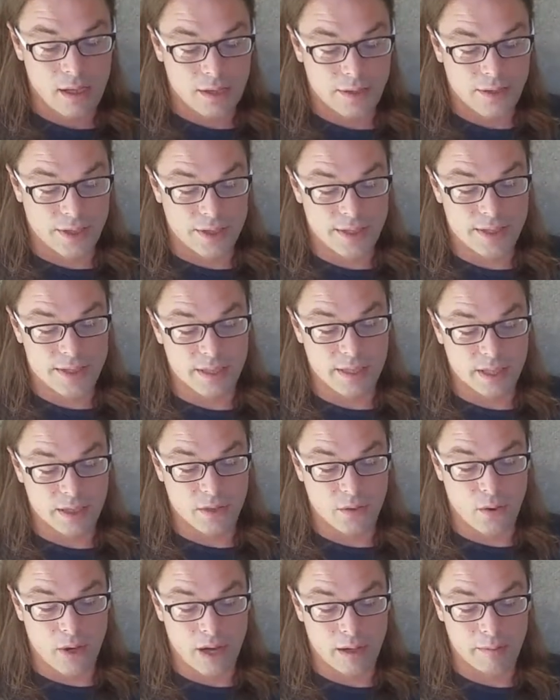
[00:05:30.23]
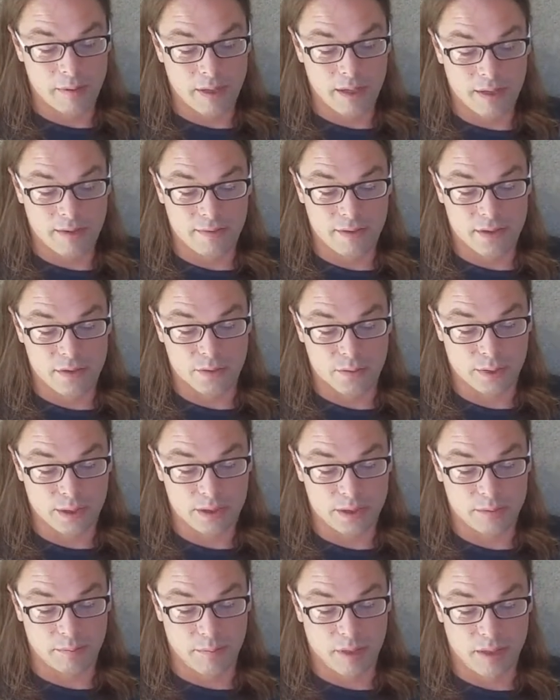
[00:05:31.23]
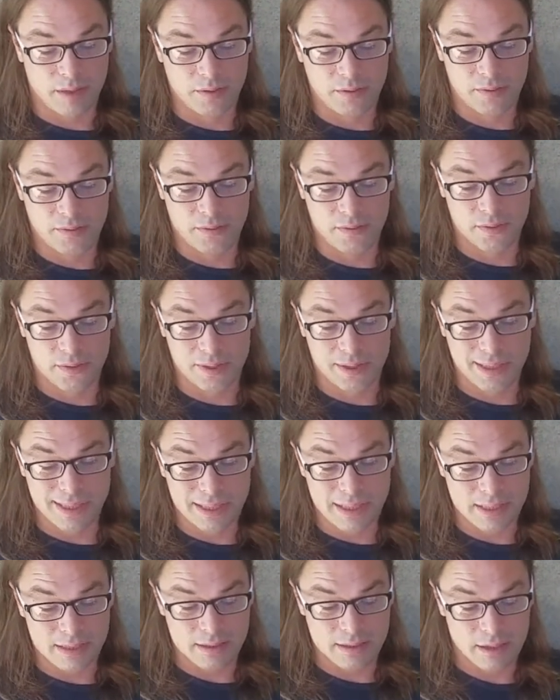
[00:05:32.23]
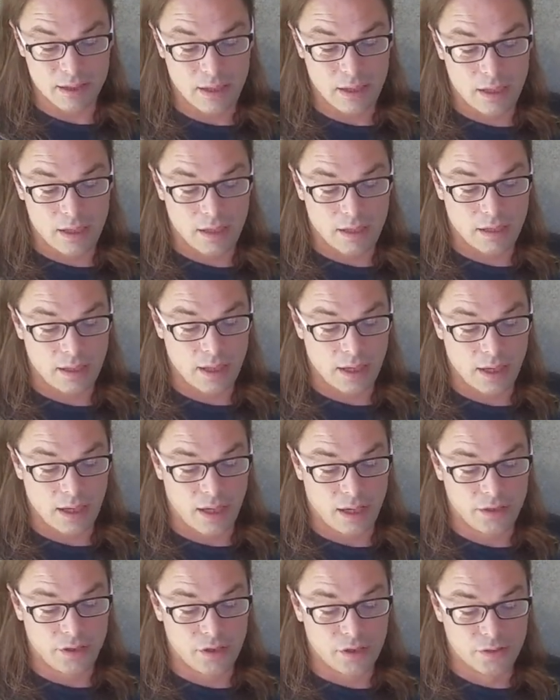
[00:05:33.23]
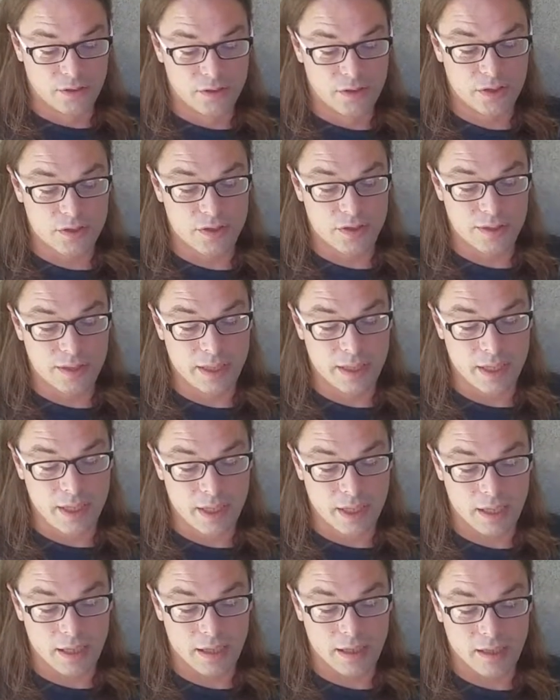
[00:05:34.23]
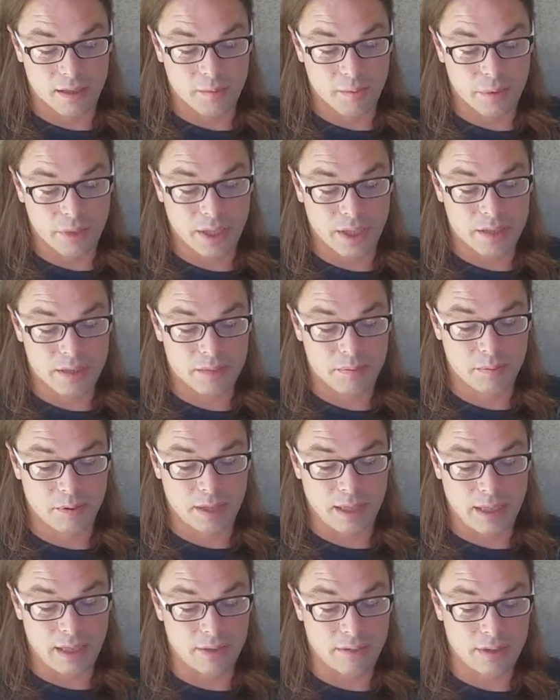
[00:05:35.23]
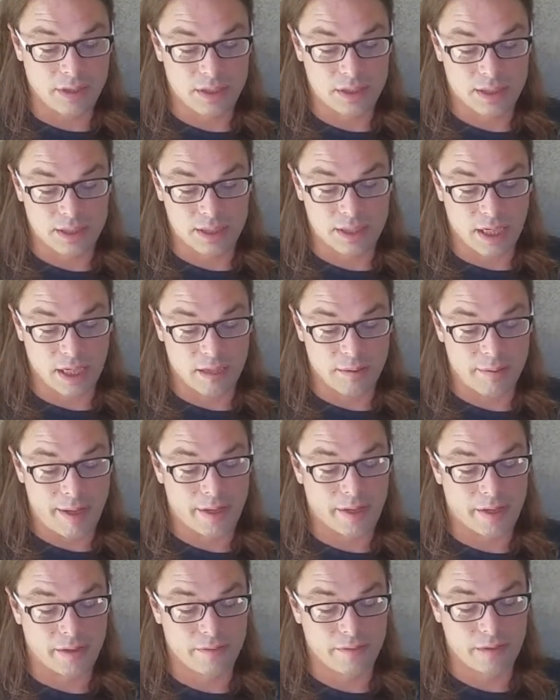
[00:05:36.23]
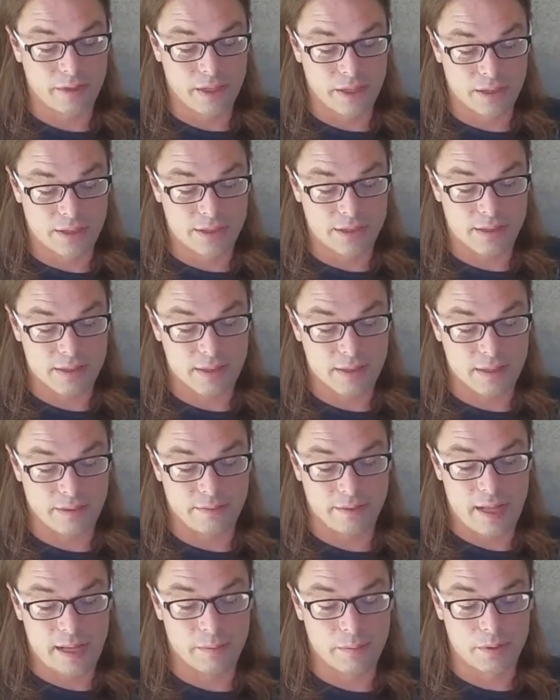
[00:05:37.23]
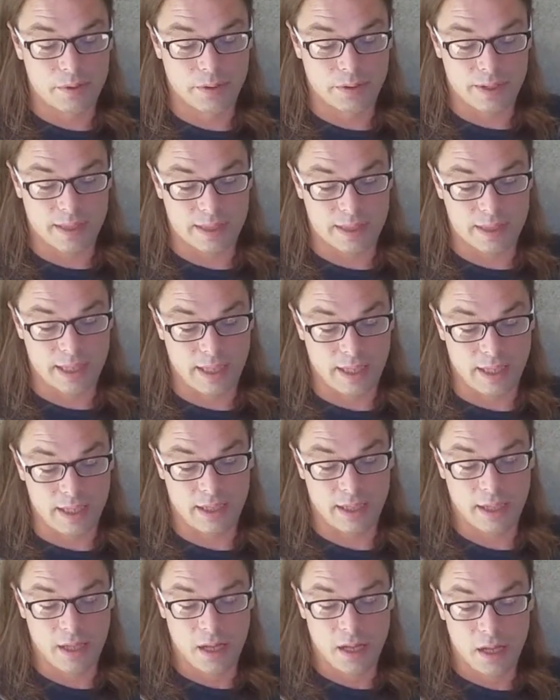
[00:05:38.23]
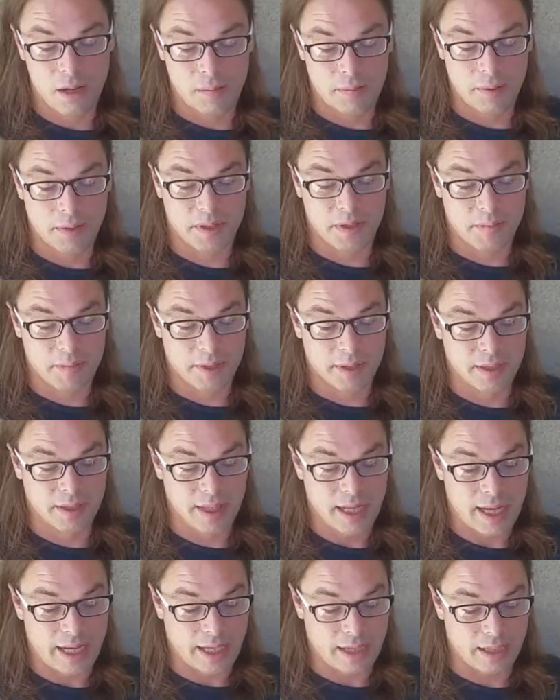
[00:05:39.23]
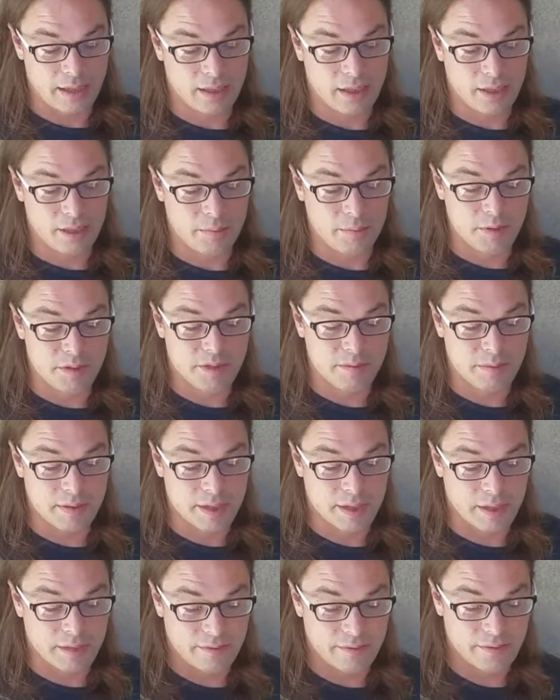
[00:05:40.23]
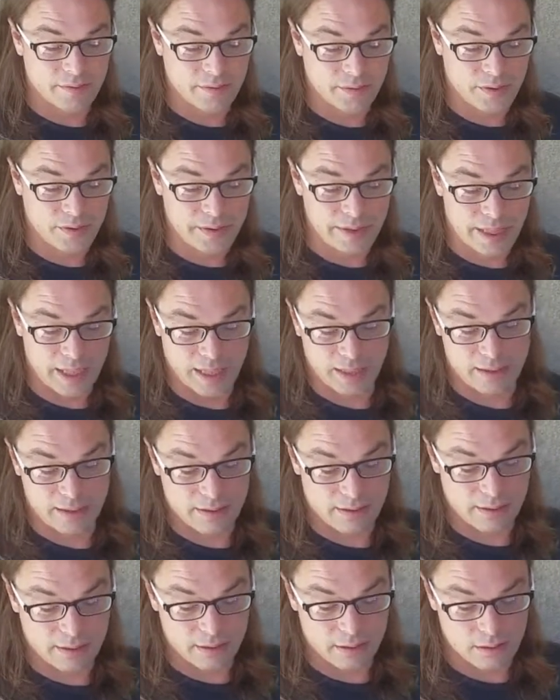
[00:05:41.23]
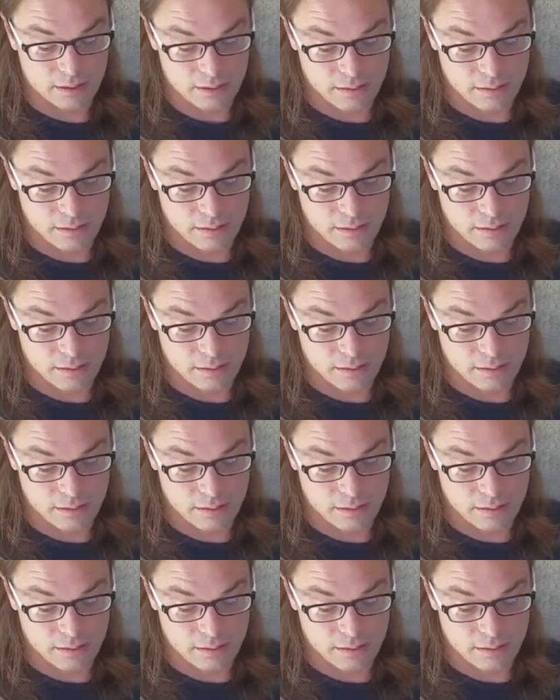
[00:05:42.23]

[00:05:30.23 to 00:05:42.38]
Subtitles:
Thus, the acquirement of this rich, mellifluous, universally comprehensible language is not a matter of years of laboratory study, but the mere light amusement of a few days.